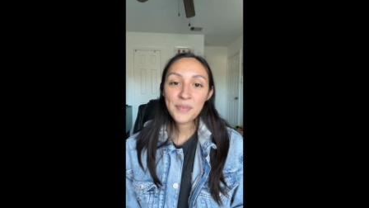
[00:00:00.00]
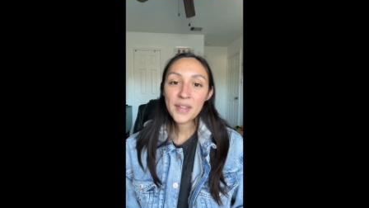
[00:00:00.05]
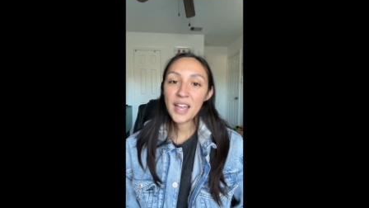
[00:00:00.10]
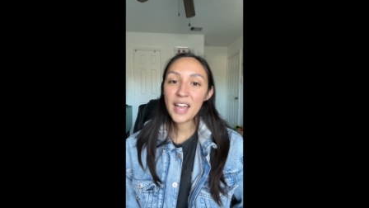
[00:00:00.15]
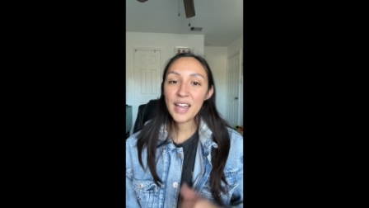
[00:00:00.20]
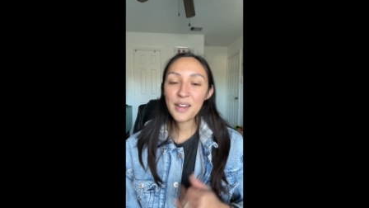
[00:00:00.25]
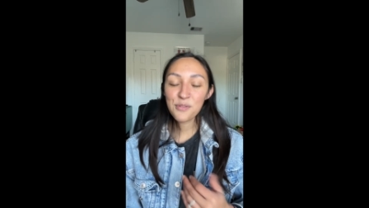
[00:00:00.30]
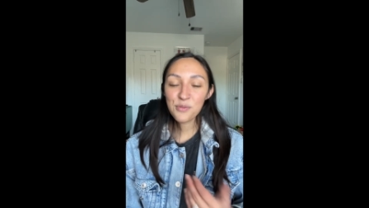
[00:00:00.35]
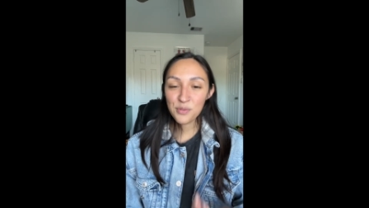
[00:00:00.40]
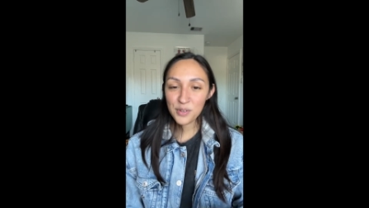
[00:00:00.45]

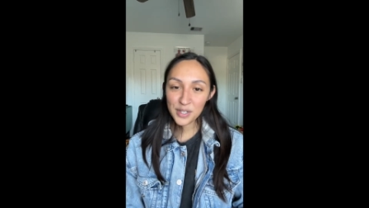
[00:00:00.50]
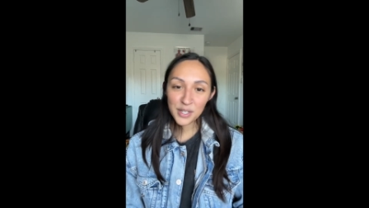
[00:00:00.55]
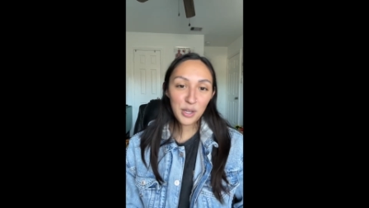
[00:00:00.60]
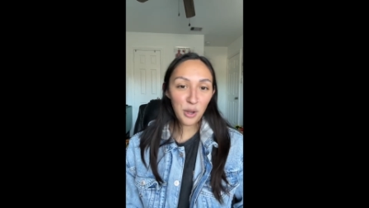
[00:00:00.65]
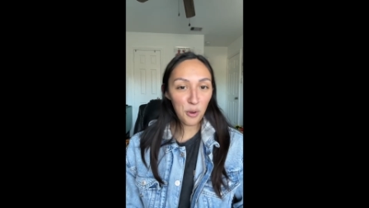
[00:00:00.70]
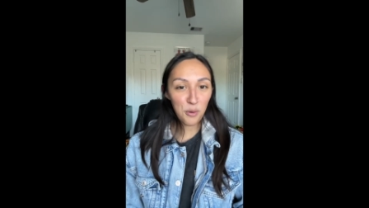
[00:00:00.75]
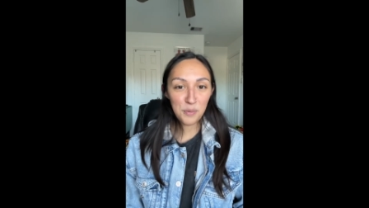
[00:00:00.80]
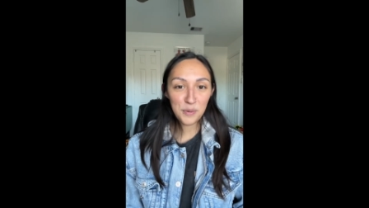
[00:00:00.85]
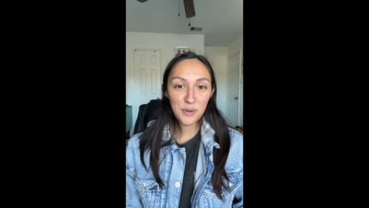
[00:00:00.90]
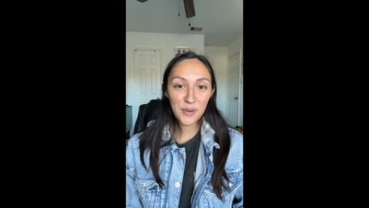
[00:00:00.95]
I really
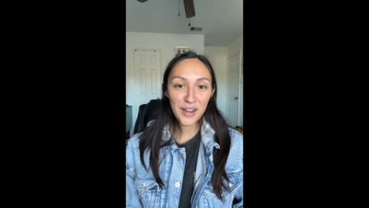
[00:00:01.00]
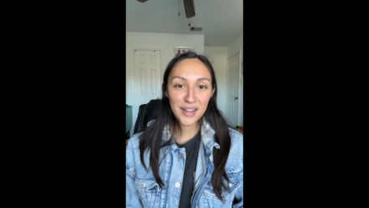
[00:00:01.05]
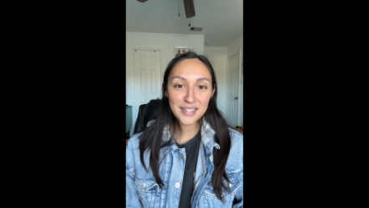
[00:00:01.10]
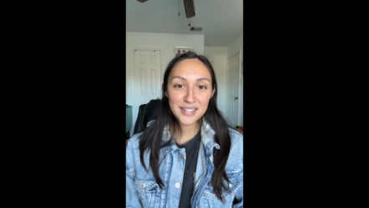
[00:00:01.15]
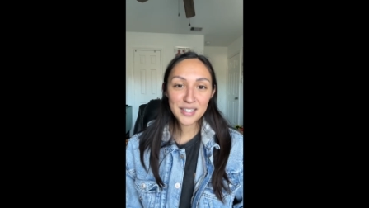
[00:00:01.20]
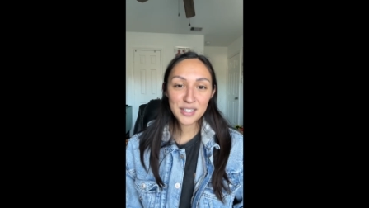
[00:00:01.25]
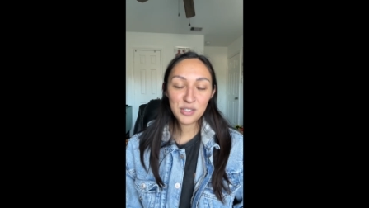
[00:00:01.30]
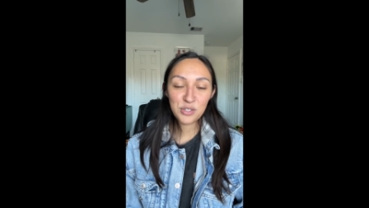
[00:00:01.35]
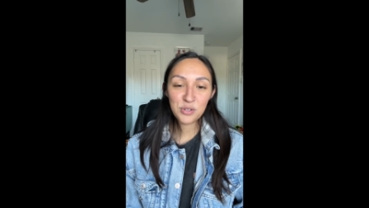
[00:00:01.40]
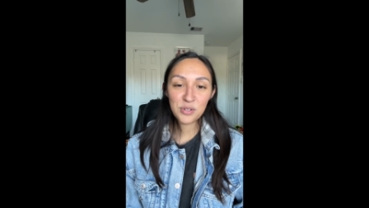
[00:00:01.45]
hope you guys
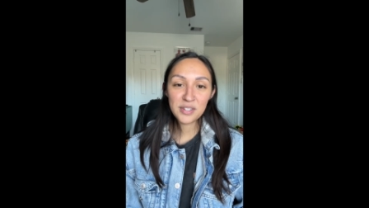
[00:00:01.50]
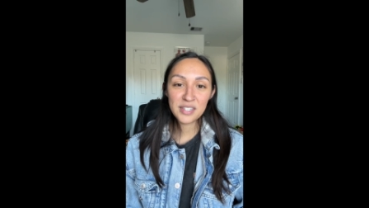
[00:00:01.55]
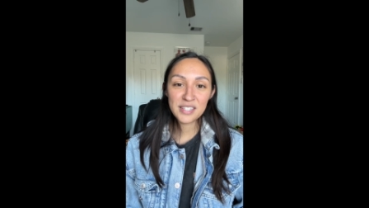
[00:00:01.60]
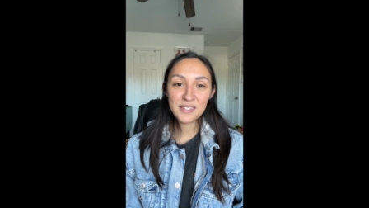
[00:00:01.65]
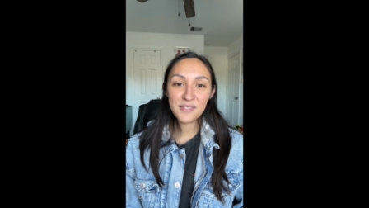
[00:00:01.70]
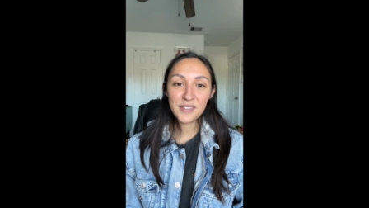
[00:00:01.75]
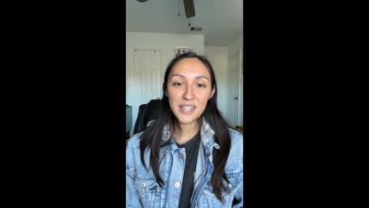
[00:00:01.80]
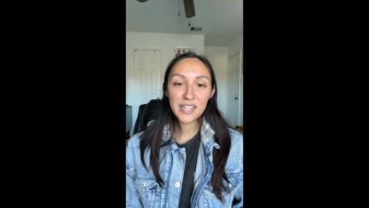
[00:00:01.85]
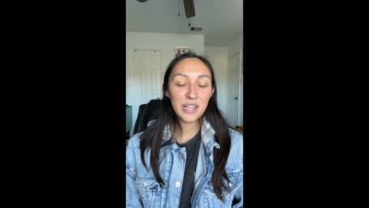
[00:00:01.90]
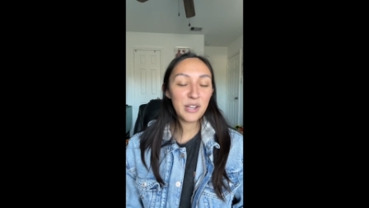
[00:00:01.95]
enjoyed this
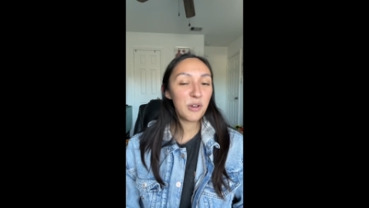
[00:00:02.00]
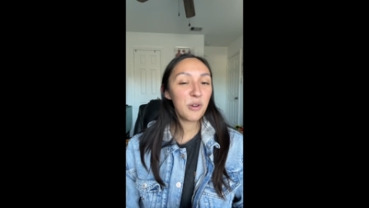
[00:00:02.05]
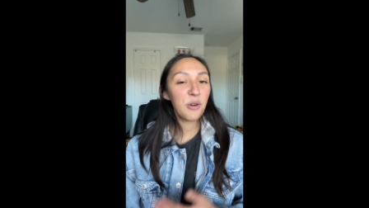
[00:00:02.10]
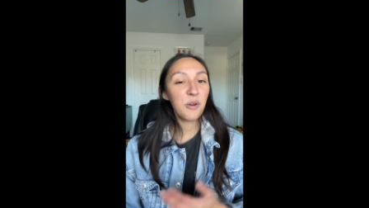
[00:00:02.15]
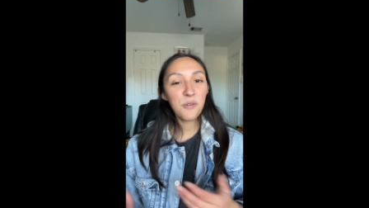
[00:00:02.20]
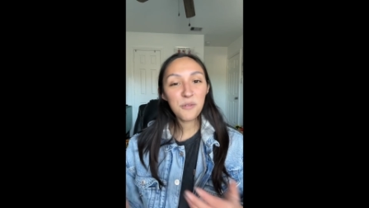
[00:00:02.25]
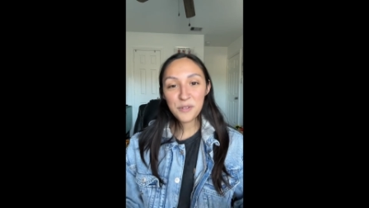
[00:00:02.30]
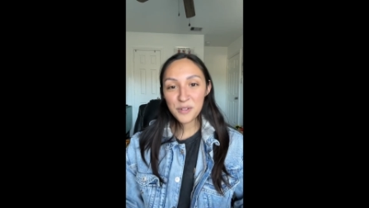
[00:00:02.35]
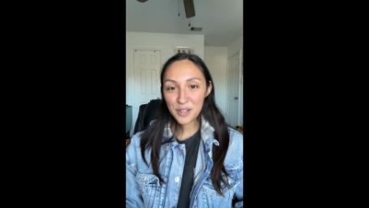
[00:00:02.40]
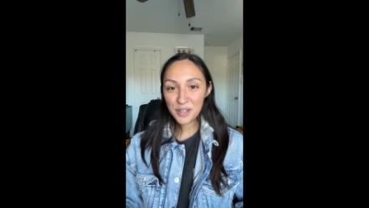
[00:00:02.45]
video.
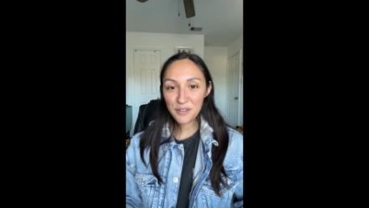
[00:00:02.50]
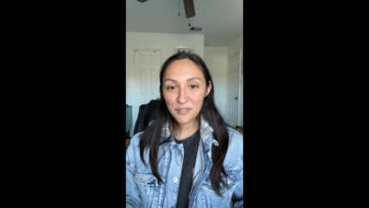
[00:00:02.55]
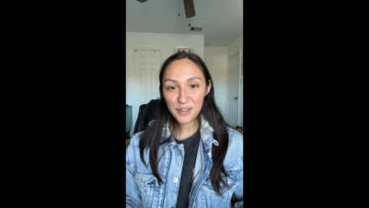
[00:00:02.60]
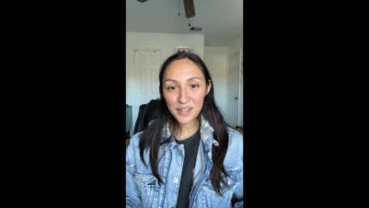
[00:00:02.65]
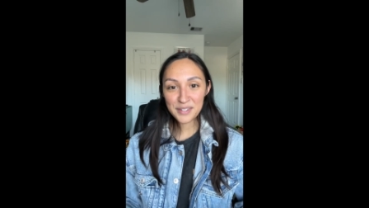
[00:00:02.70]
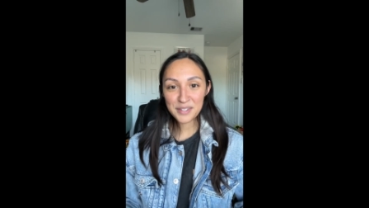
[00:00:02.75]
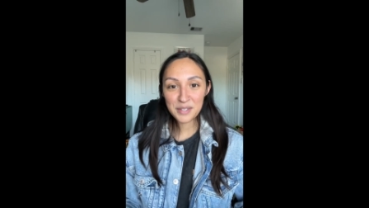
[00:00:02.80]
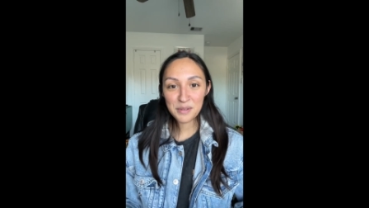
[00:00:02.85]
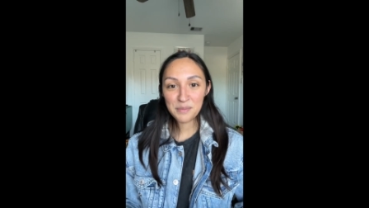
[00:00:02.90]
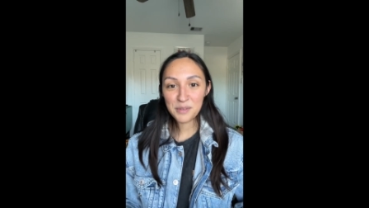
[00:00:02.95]
Hopefully you
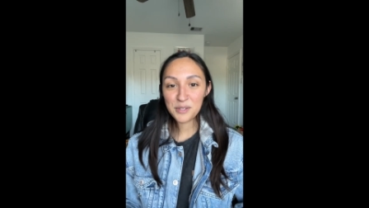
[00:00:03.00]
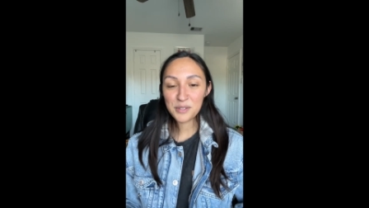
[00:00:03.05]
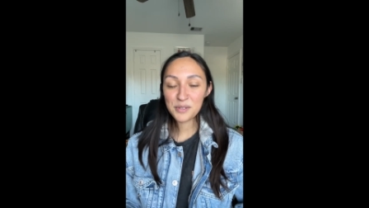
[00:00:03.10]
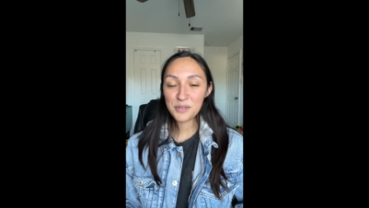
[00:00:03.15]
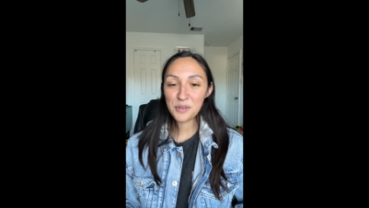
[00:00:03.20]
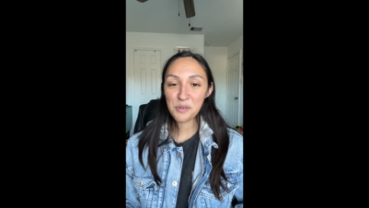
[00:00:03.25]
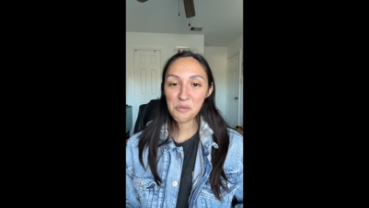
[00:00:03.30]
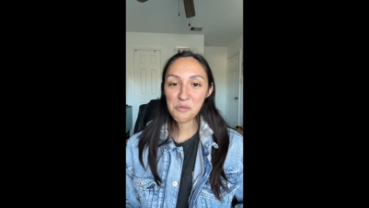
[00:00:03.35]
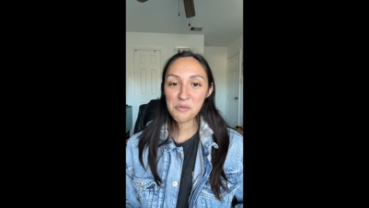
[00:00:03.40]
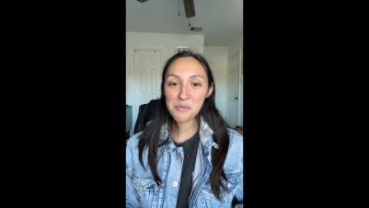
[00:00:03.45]
found some useful
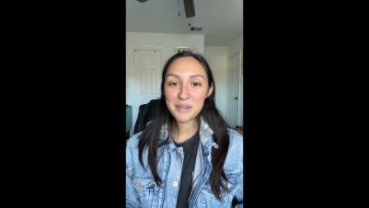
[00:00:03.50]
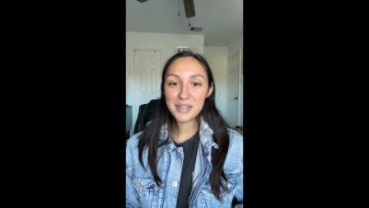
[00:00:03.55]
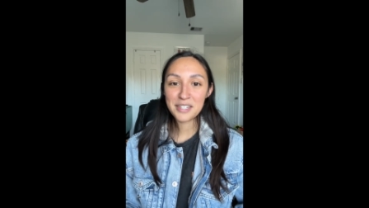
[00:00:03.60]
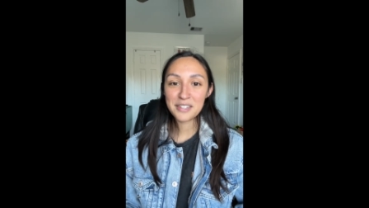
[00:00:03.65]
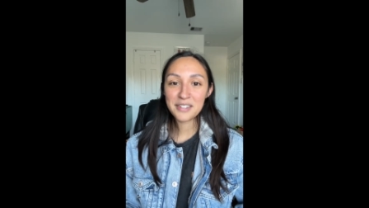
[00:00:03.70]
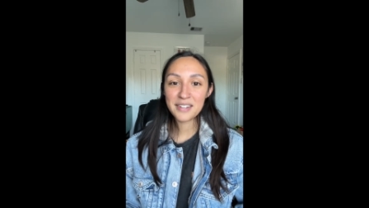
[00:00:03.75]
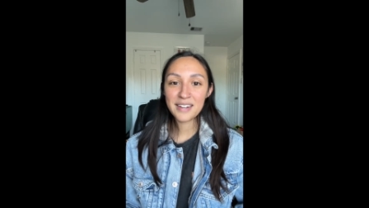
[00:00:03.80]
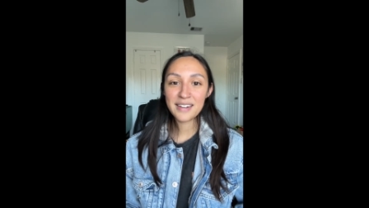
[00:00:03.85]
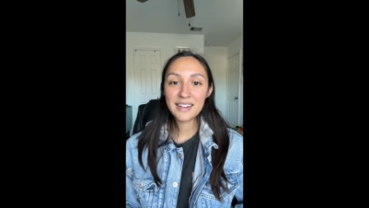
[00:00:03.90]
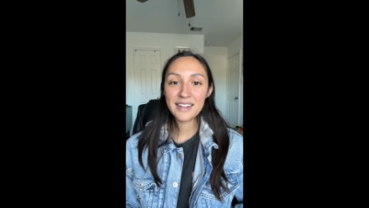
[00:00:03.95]

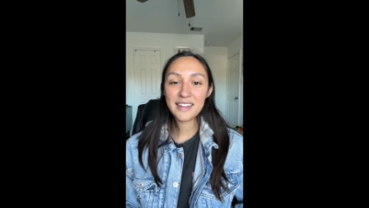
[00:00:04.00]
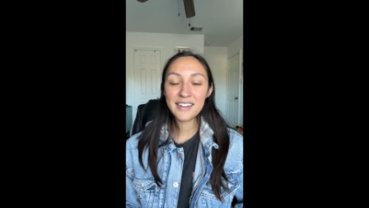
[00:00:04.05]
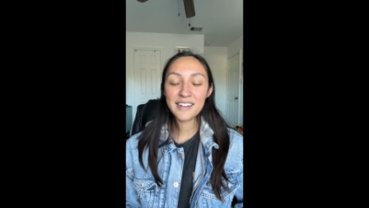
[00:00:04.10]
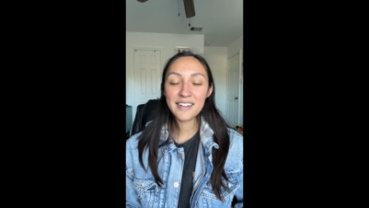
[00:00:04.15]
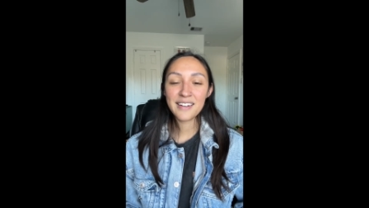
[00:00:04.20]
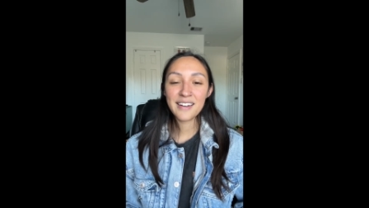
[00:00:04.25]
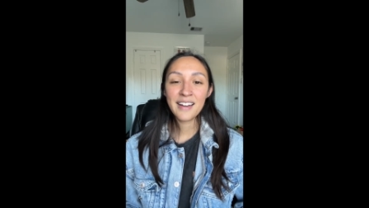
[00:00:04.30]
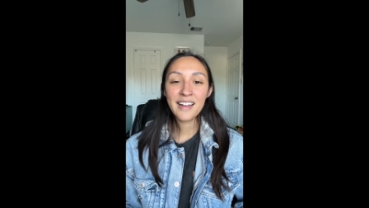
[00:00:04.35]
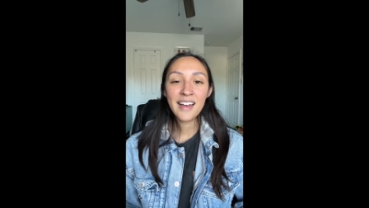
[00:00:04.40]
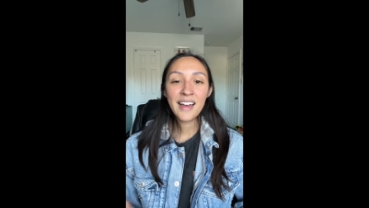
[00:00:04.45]
information in
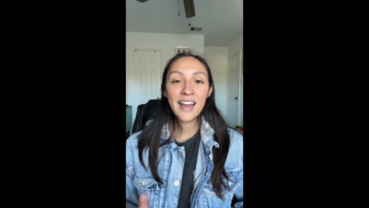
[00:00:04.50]
here.